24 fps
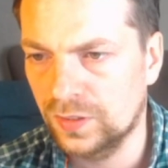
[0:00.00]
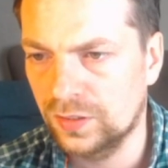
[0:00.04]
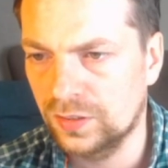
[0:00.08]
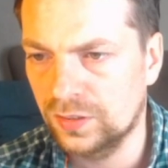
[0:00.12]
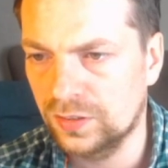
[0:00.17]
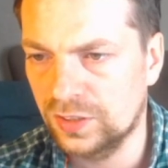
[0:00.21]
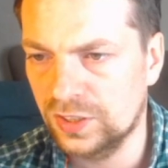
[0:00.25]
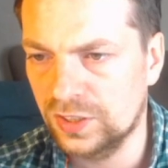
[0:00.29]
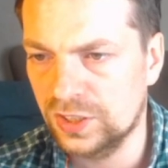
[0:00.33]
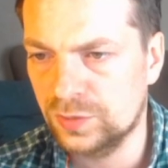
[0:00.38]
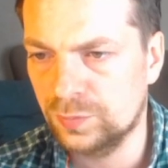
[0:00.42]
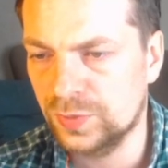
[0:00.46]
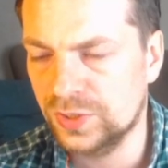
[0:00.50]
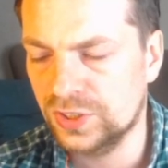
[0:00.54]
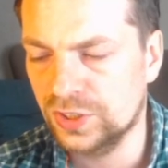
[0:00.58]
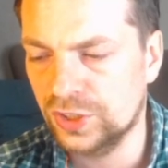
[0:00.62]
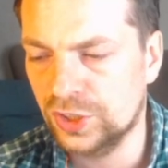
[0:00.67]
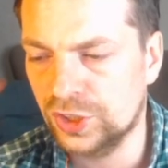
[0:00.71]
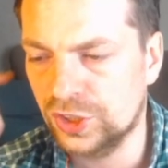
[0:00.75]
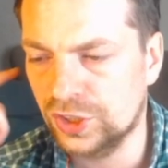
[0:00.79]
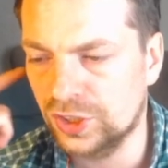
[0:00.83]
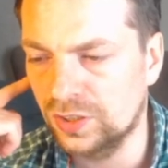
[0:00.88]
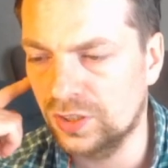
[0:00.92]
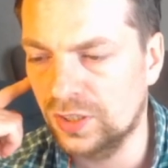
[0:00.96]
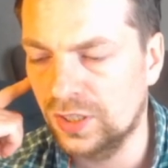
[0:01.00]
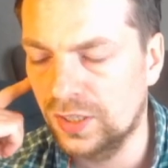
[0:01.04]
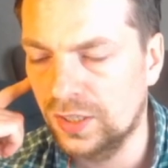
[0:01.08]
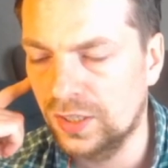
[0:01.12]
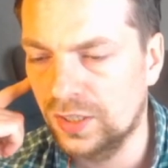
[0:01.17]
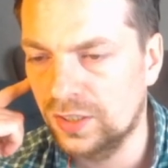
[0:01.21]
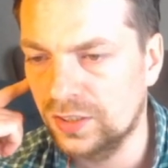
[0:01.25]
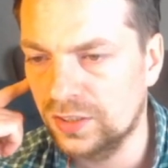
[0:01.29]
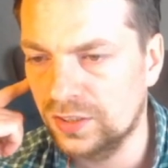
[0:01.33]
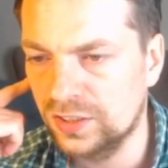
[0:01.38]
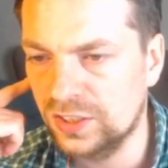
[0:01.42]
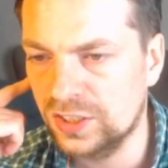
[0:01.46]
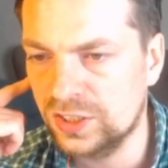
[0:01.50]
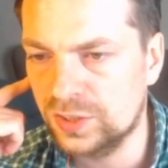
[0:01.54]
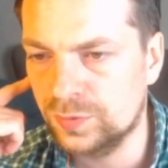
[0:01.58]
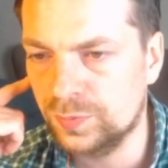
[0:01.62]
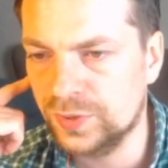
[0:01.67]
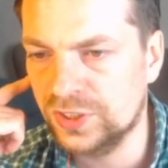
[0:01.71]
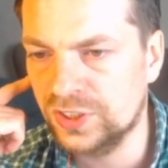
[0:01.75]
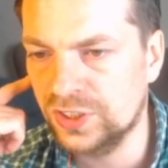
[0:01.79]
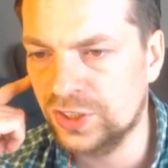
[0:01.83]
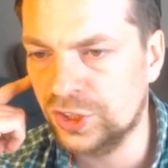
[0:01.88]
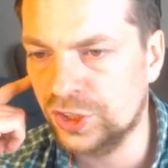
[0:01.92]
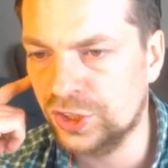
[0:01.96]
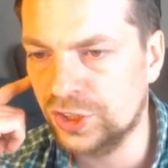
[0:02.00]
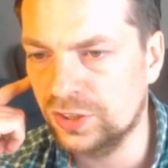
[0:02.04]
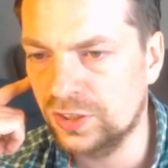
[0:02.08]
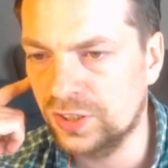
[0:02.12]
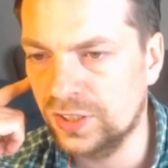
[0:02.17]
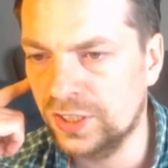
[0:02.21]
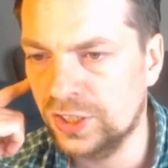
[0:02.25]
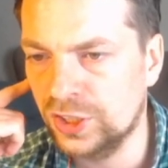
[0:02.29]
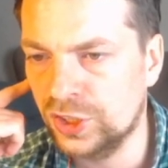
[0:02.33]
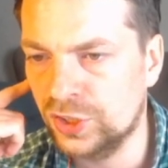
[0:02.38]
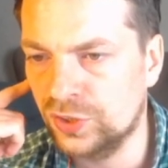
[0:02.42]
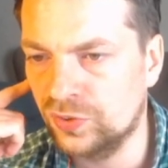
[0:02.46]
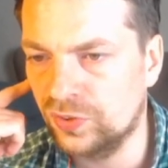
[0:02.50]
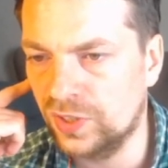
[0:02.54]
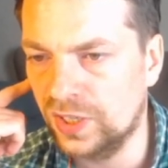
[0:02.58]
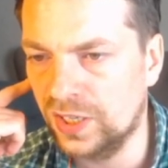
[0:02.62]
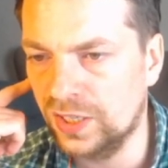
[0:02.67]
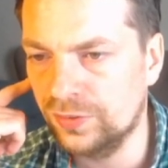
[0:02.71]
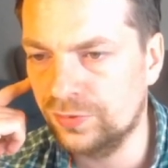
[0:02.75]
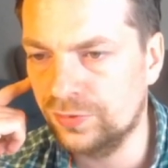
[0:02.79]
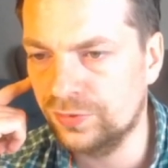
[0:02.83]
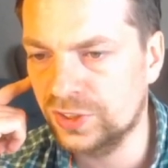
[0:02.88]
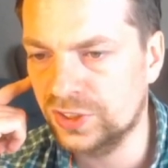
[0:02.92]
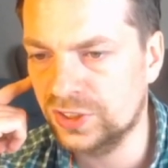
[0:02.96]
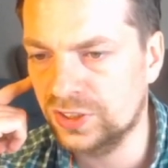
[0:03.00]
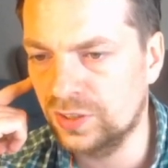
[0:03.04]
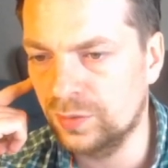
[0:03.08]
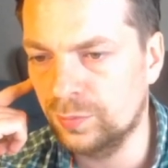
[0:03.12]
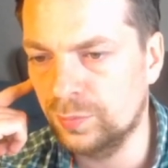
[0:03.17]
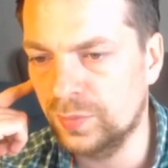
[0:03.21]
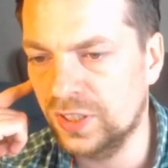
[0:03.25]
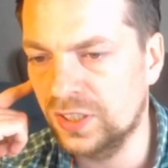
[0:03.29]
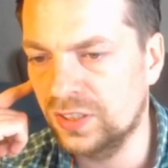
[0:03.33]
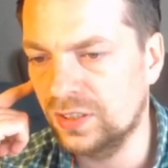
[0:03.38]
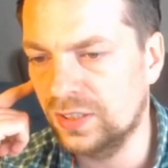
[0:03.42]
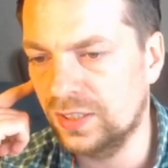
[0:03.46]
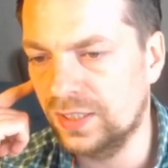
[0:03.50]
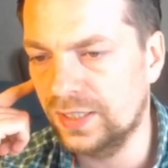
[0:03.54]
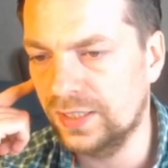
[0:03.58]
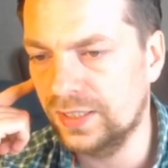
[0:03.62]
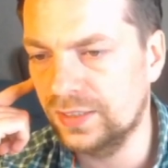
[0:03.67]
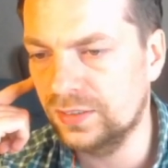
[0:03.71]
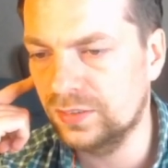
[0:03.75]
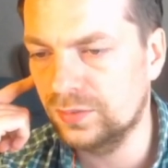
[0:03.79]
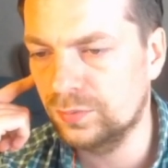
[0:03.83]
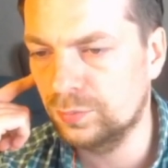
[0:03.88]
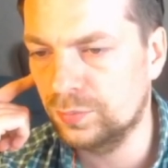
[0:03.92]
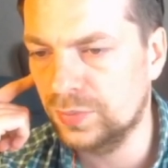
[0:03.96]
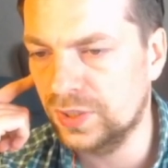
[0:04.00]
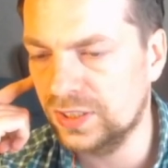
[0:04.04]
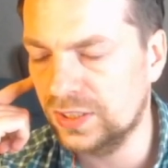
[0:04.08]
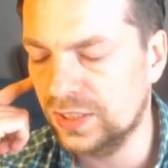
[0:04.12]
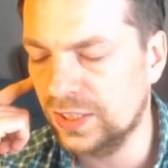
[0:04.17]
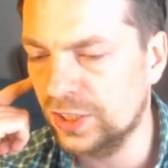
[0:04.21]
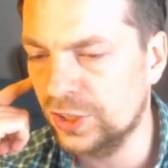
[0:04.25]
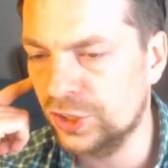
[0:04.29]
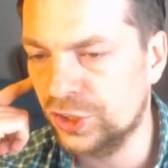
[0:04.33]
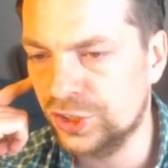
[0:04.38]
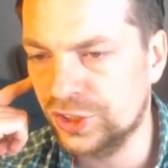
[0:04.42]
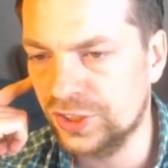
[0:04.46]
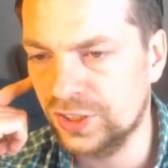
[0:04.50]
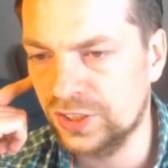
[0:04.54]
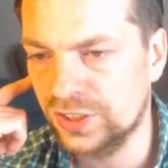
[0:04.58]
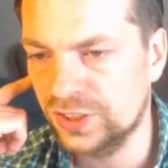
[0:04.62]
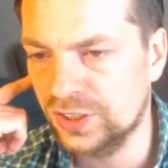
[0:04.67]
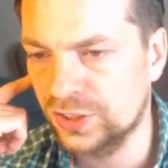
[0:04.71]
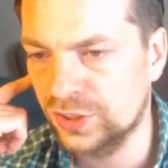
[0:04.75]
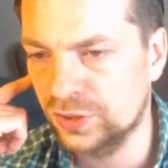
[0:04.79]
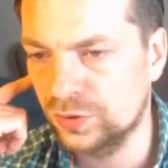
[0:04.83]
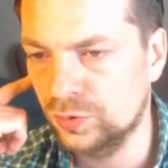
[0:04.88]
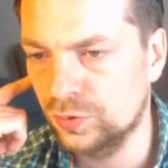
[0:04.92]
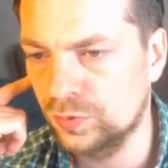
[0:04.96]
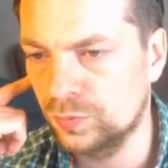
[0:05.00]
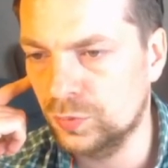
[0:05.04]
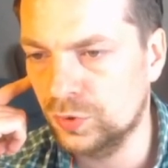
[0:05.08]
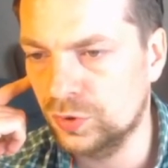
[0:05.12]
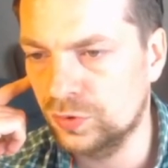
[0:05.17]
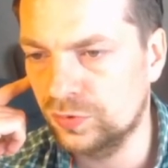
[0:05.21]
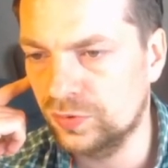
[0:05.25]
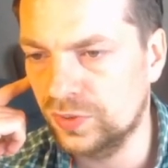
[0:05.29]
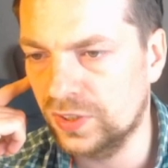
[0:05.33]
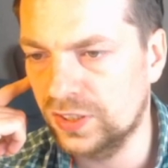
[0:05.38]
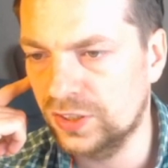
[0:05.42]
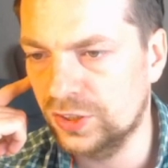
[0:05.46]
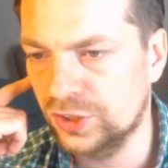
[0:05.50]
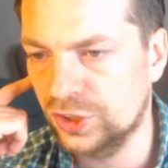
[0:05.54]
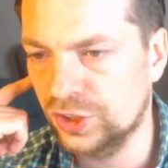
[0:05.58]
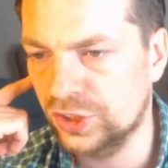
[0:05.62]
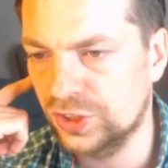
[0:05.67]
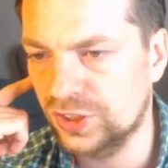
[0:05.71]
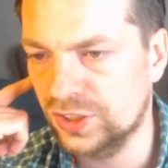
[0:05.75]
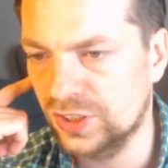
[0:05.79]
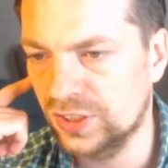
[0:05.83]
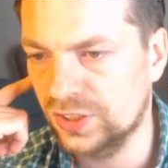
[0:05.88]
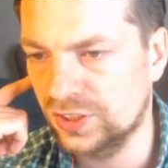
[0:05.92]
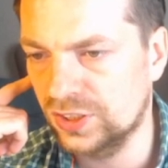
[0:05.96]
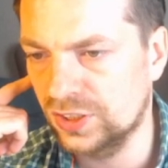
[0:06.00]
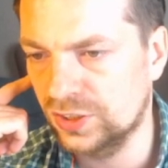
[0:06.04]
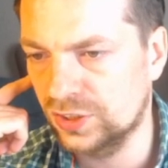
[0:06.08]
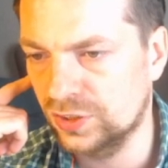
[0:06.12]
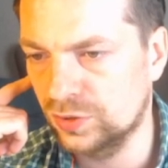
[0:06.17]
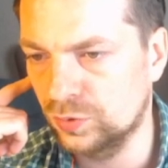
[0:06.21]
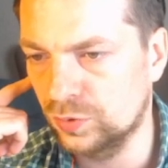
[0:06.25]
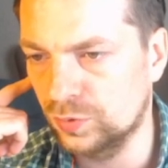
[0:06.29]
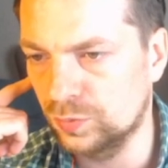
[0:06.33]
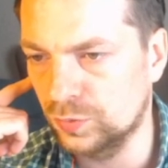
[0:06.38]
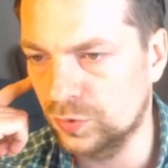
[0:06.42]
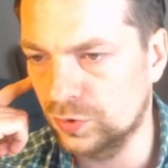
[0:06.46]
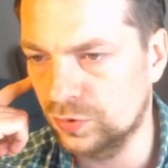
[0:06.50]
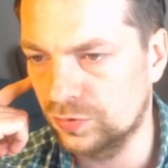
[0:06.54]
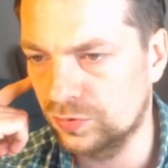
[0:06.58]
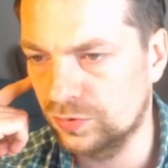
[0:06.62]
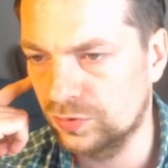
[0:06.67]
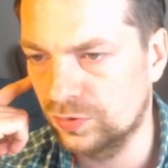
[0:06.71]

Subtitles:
this position. In this position, h5 is the main line, but h6 is good move and g6 is good move.